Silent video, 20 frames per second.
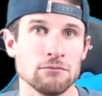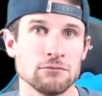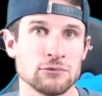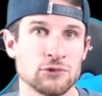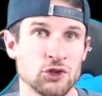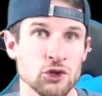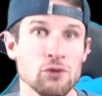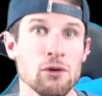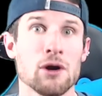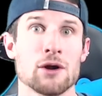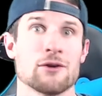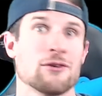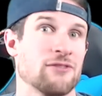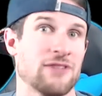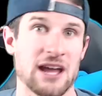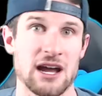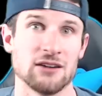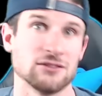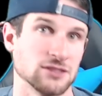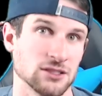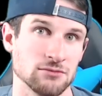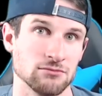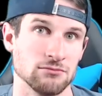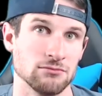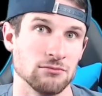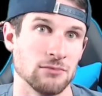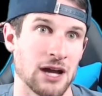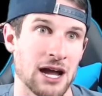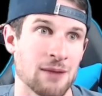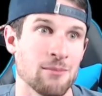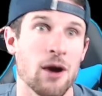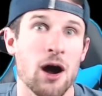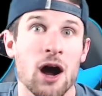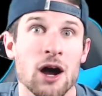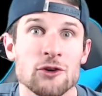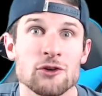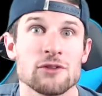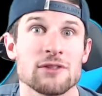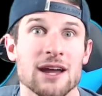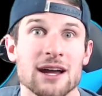two hundred thousand, I'm one
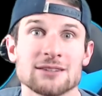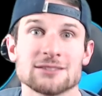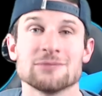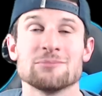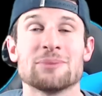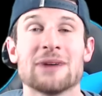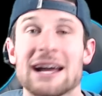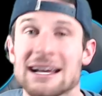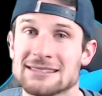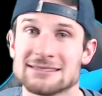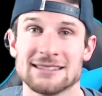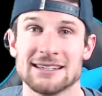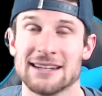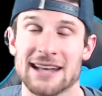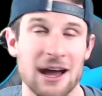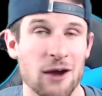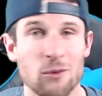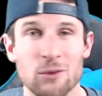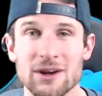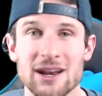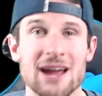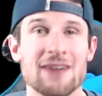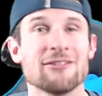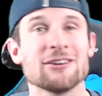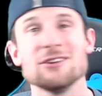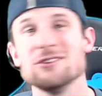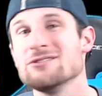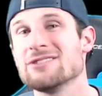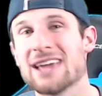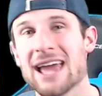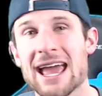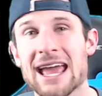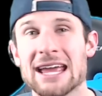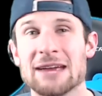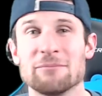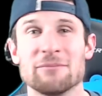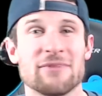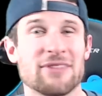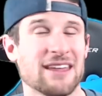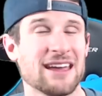hundred thousand past that now. Whenever you
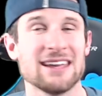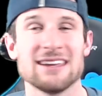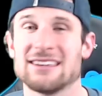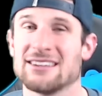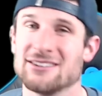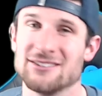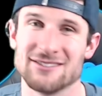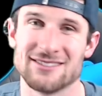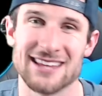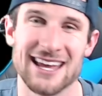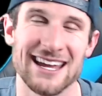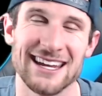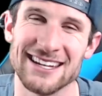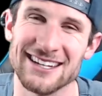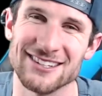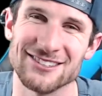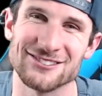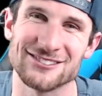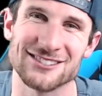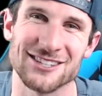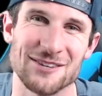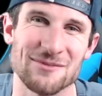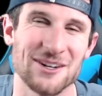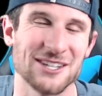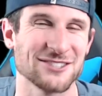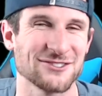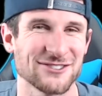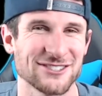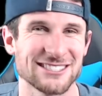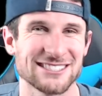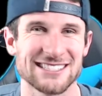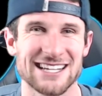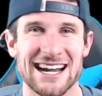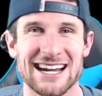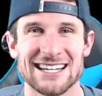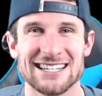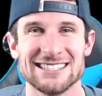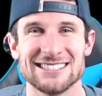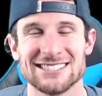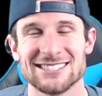came, thank you. Thank you so much for
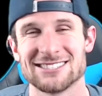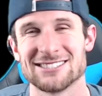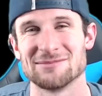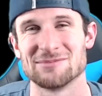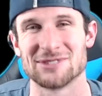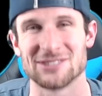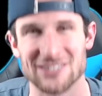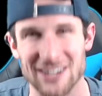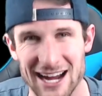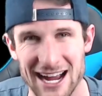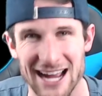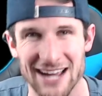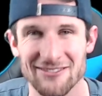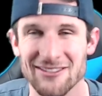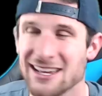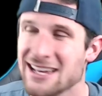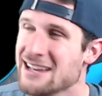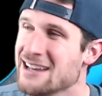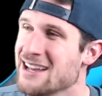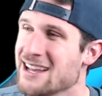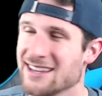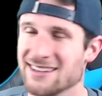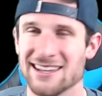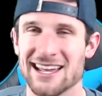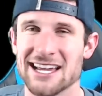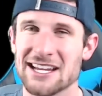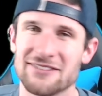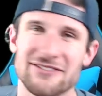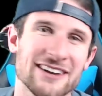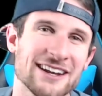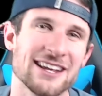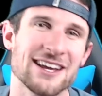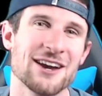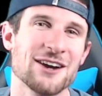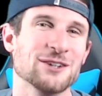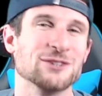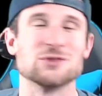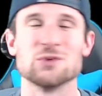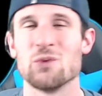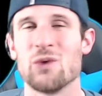deciding to subscribe, like
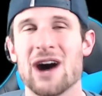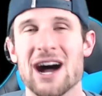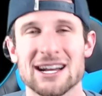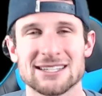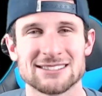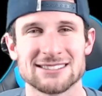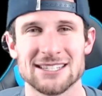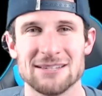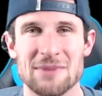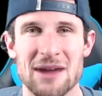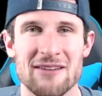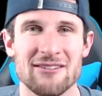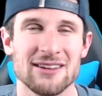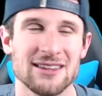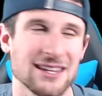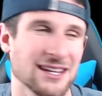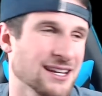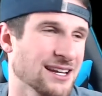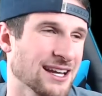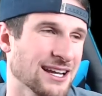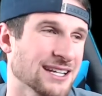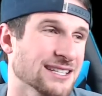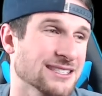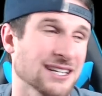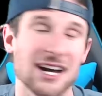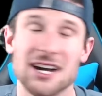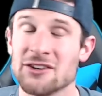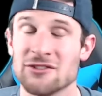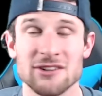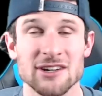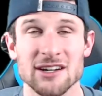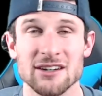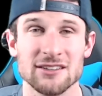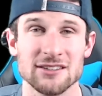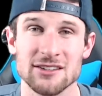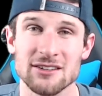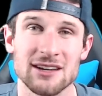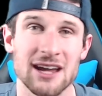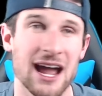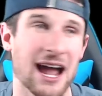videos, watch them, everything. It's unreal.
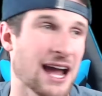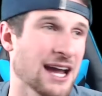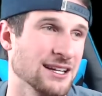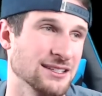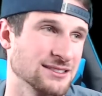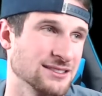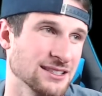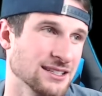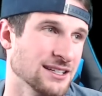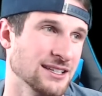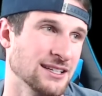You guys,